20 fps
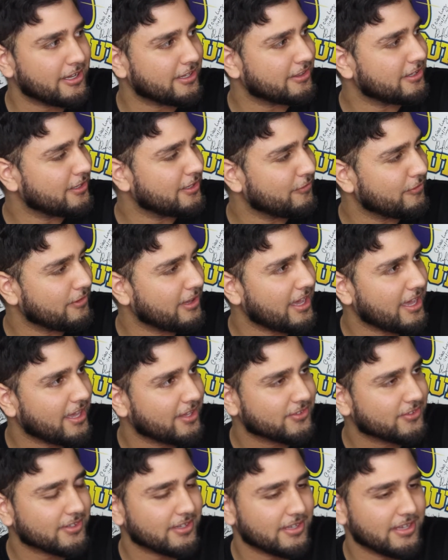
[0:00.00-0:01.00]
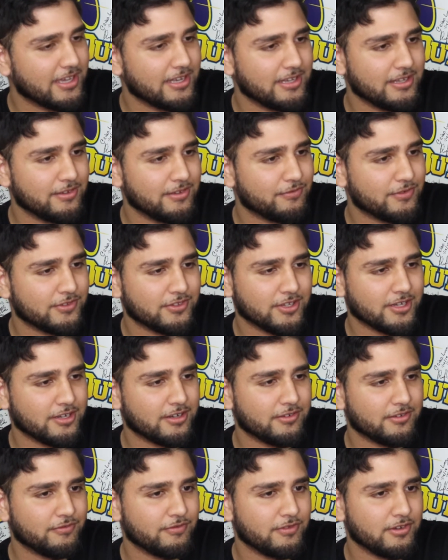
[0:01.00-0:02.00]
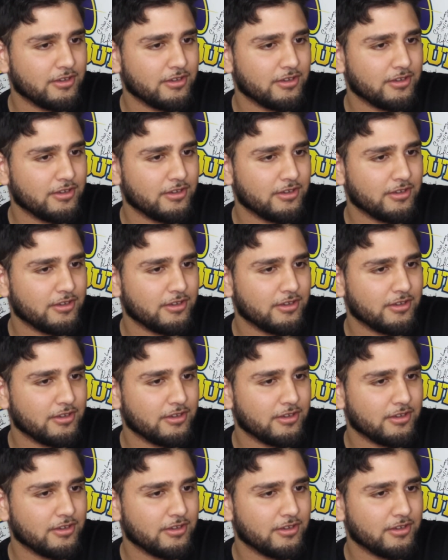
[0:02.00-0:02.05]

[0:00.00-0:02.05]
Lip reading: I think if you ask like any photographer,